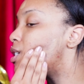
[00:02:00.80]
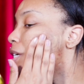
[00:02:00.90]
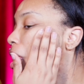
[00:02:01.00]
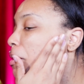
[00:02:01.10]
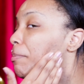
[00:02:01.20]
Do you
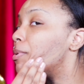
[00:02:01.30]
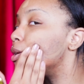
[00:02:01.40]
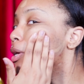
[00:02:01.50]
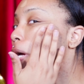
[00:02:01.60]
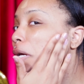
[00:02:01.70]
see that
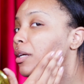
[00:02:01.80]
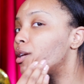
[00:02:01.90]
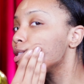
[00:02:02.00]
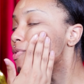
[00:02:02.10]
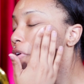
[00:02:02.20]

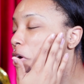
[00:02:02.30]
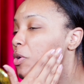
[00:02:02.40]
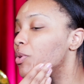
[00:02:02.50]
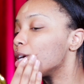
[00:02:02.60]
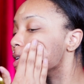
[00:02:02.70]
blend
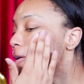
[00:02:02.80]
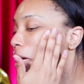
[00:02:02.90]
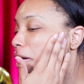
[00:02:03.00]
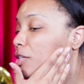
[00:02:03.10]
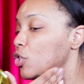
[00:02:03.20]
though?
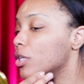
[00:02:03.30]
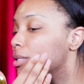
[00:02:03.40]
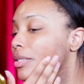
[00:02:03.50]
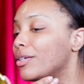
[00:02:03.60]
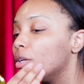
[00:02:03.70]
Like, it
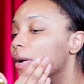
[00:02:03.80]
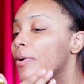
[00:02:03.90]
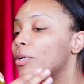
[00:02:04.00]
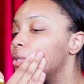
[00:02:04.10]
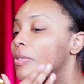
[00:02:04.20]
just
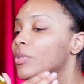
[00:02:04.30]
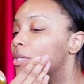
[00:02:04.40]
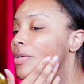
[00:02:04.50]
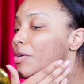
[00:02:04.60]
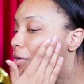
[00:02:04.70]

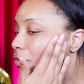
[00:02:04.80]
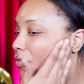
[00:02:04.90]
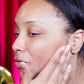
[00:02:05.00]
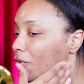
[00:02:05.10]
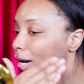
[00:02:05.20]
goes
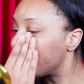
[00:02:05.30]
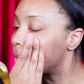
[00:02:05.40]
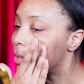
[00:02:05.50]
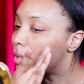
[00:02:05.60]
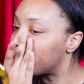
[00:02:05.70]

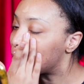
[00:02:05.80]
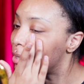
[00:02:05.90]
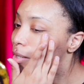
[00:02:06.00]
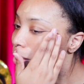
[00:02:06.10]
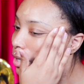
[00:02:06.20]
right
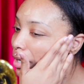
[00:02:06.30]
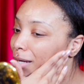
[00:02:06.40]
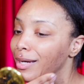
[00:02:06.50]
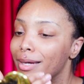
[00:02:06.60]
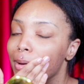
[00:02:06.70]
in
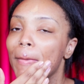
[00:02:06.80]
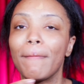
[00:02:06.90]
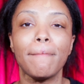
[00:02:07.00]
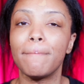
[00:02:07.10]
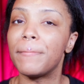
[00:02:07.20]

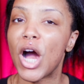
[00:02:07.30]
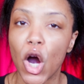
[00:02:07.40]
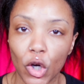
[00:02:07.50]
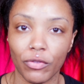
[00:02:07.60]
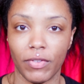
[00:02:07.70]

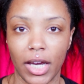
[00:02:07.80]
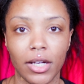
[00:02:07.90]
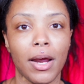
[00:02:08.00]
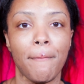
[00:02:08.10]
perfect.